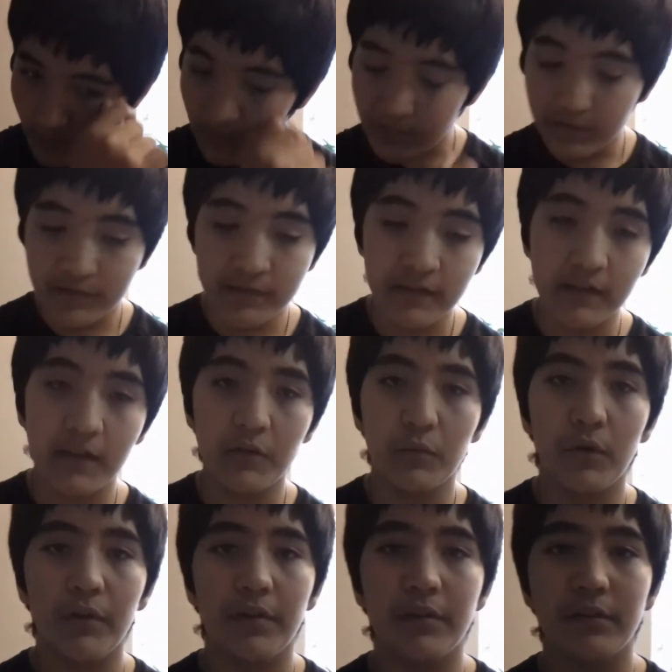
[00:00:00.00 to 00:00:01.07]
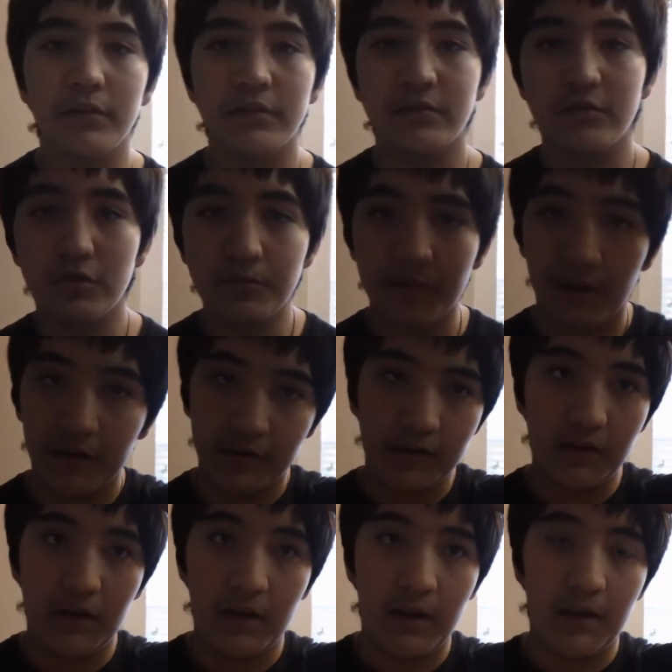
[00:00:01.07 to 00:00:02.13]
and he's singing with Snoop Dogg,
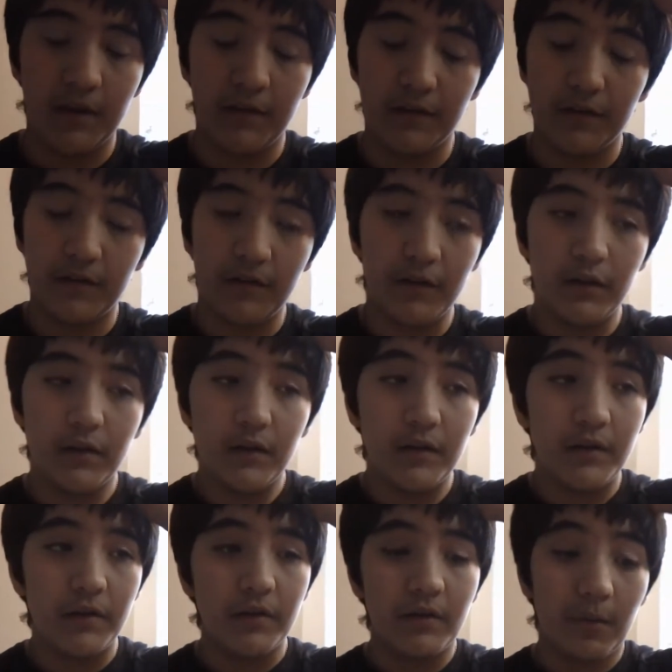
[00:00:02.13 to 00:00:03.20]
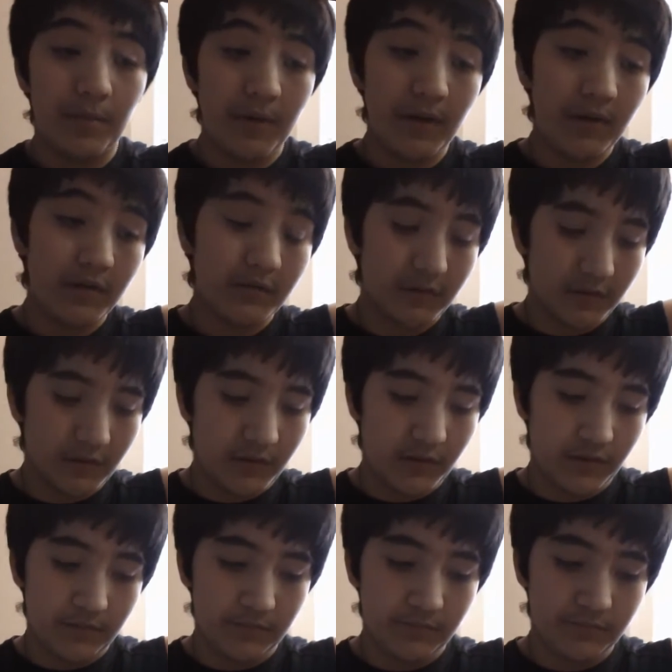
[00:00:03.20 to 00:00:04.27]
and
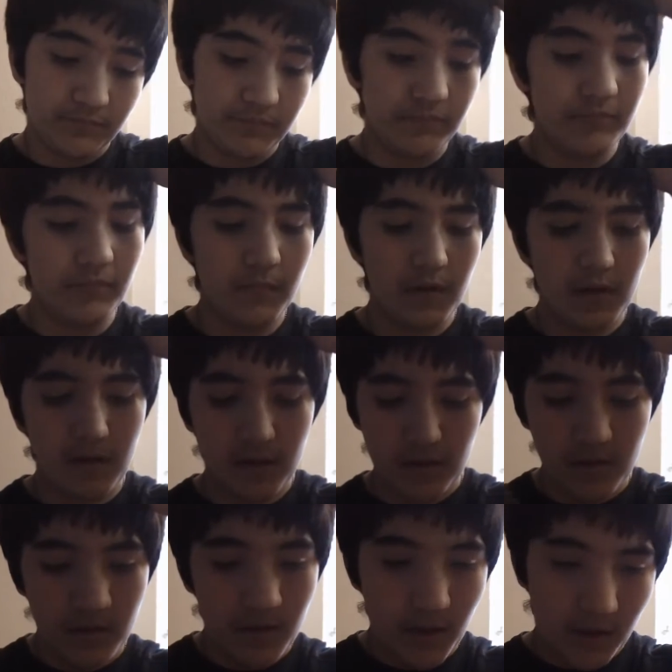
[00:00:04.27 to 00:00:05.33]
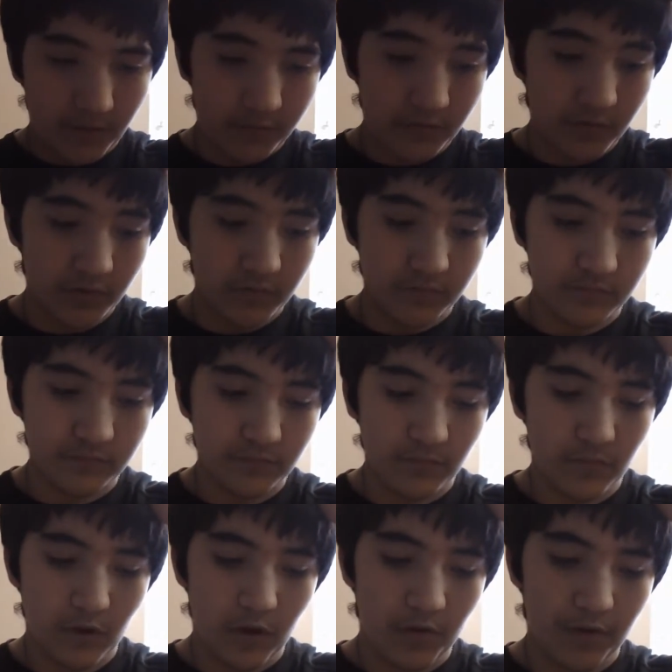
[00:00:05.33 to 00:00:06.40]
apparently, after
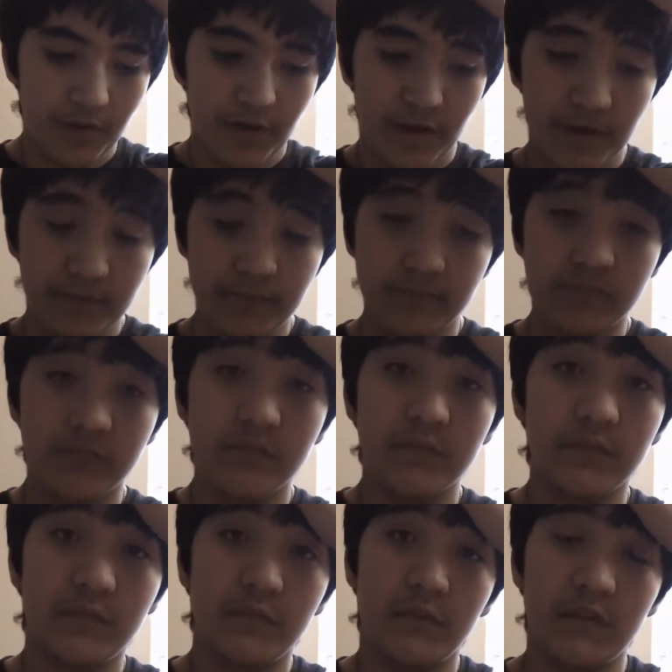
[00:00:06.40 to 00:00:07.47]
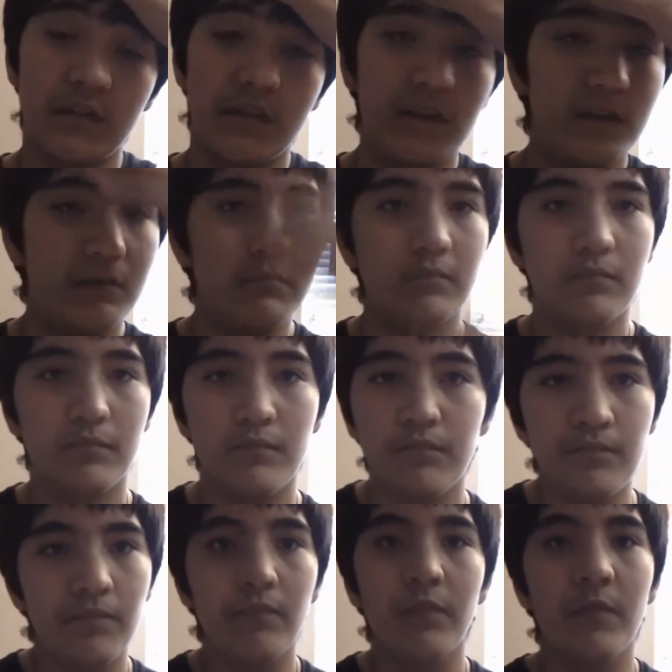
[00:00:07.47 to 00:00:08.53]
all that, he
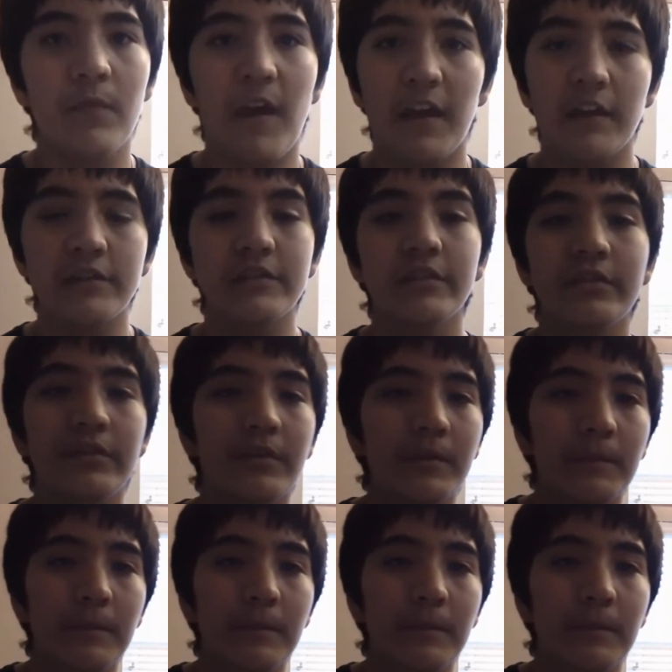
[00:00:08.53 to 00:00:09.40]
vanishes.